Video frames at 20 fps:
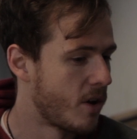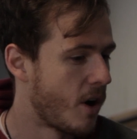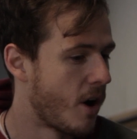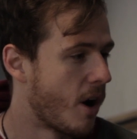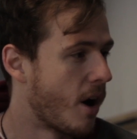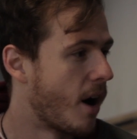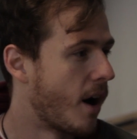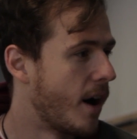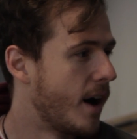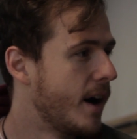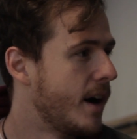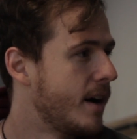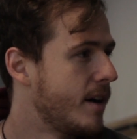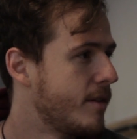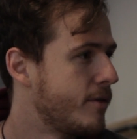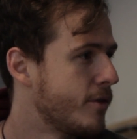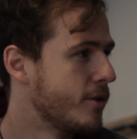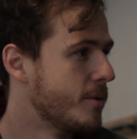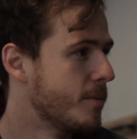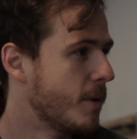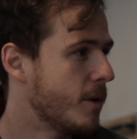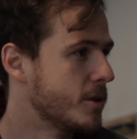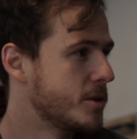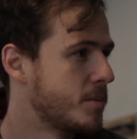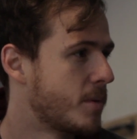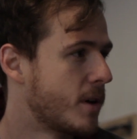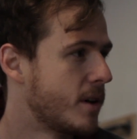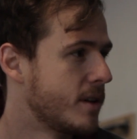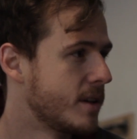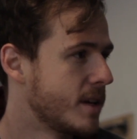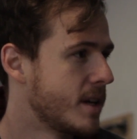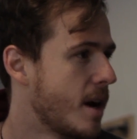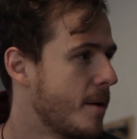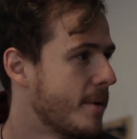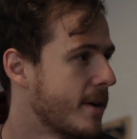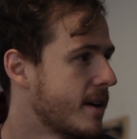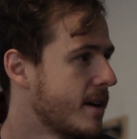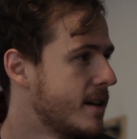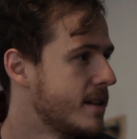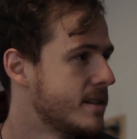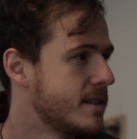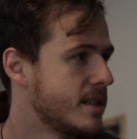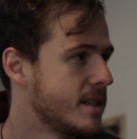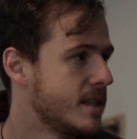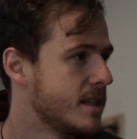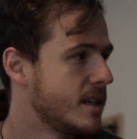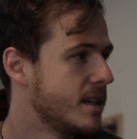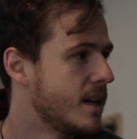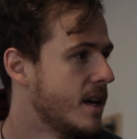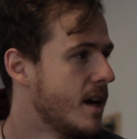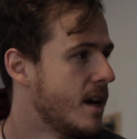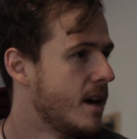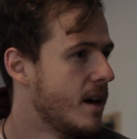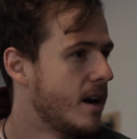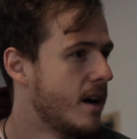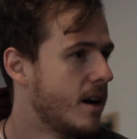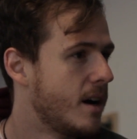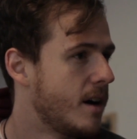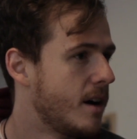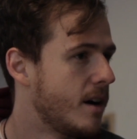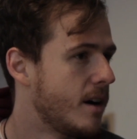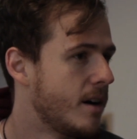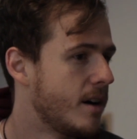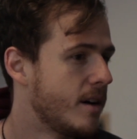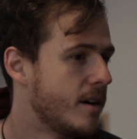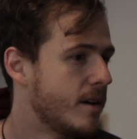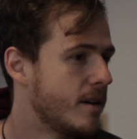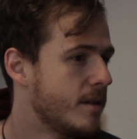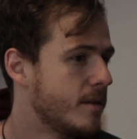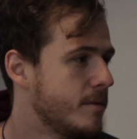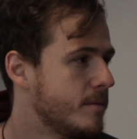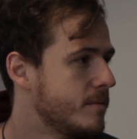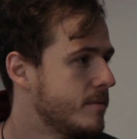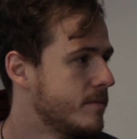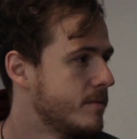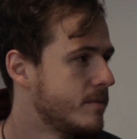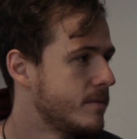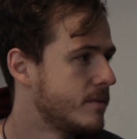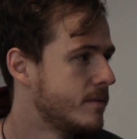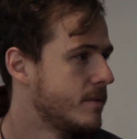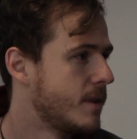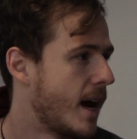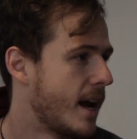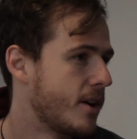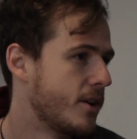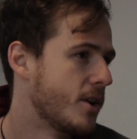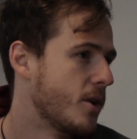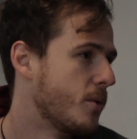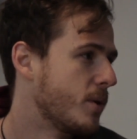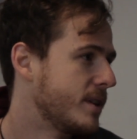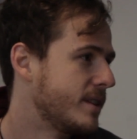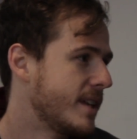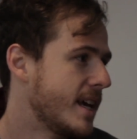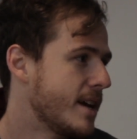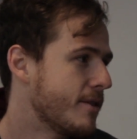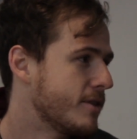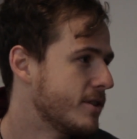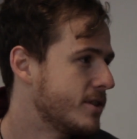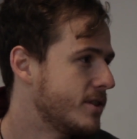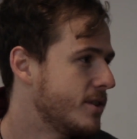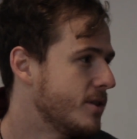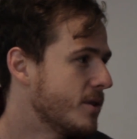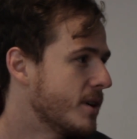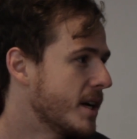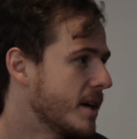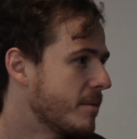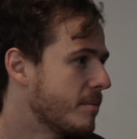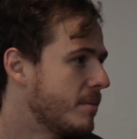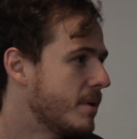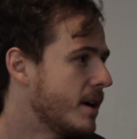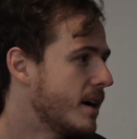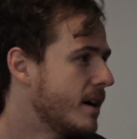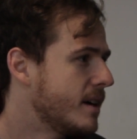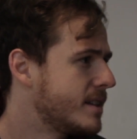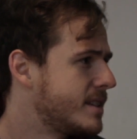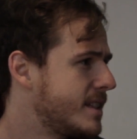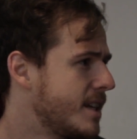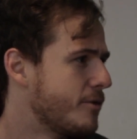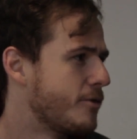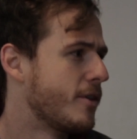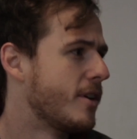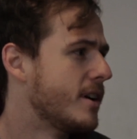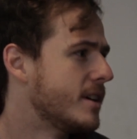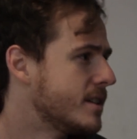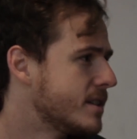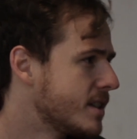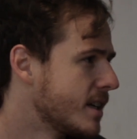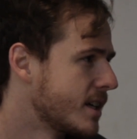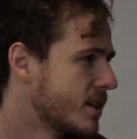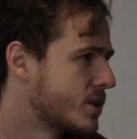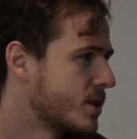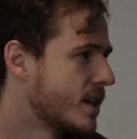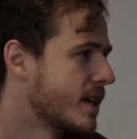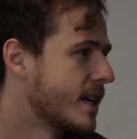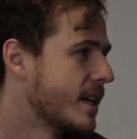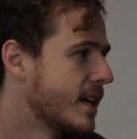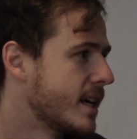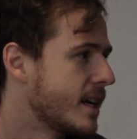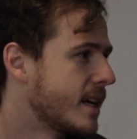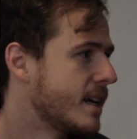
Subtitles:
are for the most part. The Yamakaze, I don't know what David's doing, but Stefan's like training.